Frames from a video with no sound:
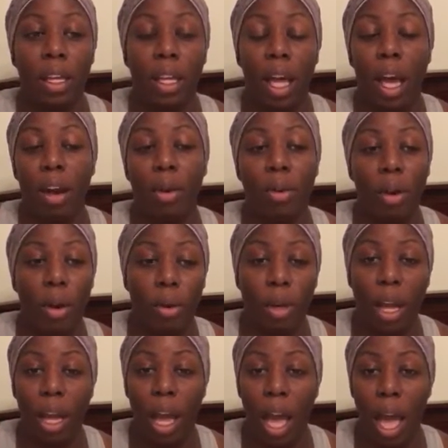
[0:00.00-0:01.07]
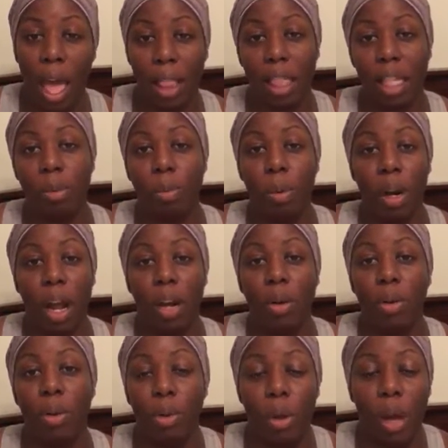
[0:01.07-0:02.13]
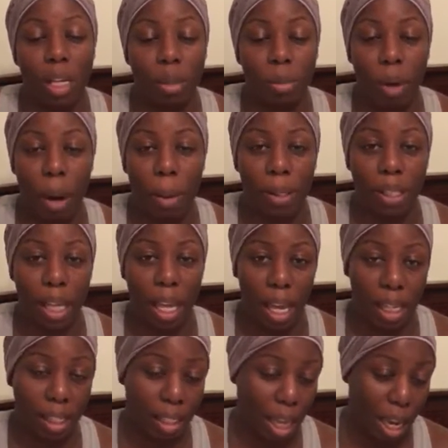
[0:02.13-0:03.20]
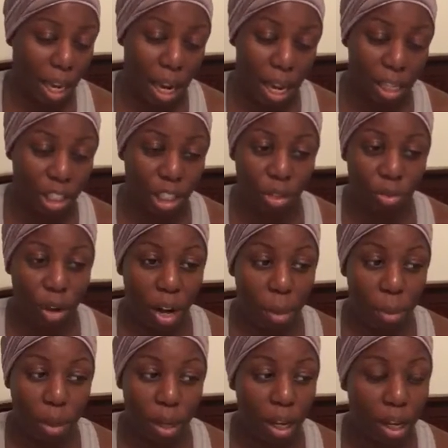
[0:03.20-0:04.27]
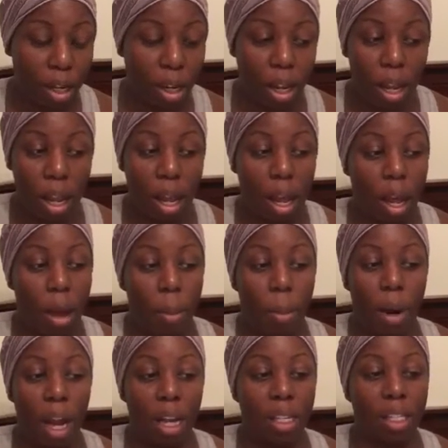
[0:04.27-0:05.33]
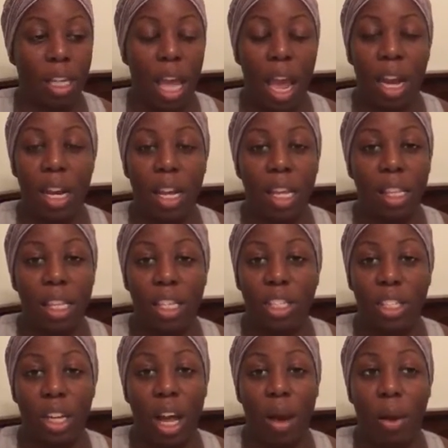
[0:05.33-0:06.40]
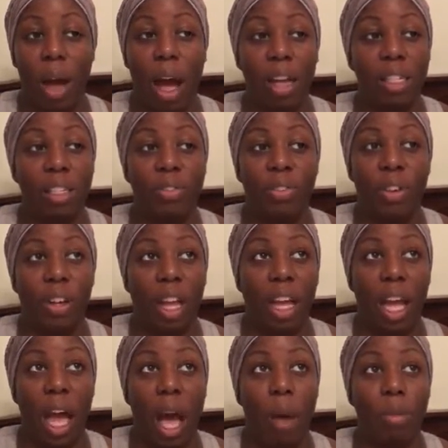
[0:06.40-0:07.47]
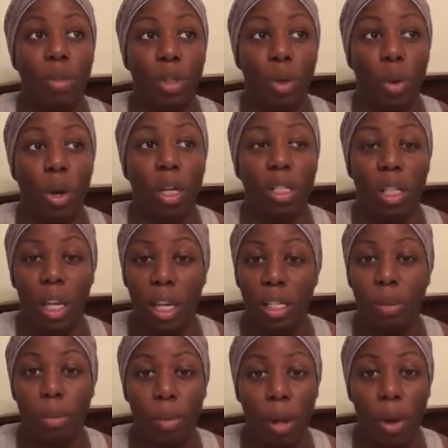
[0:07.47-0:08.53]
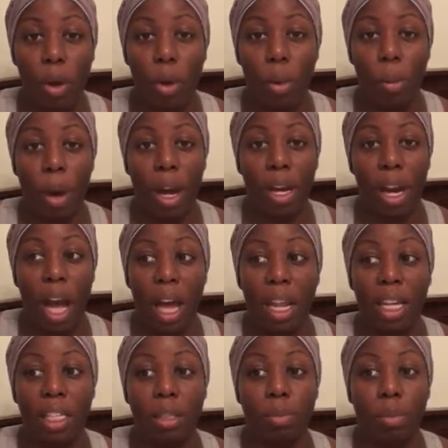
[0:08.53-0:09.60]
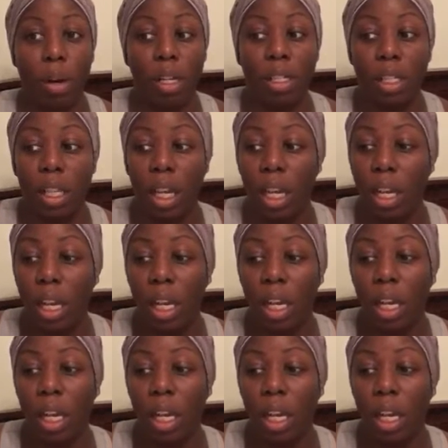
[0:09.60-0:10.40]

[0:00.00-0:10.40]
I don't know. Like, at this point, I know you guys are probably saying that she's rambling, but I just had to get this shit out. I just felt like I was going to explode by not expressing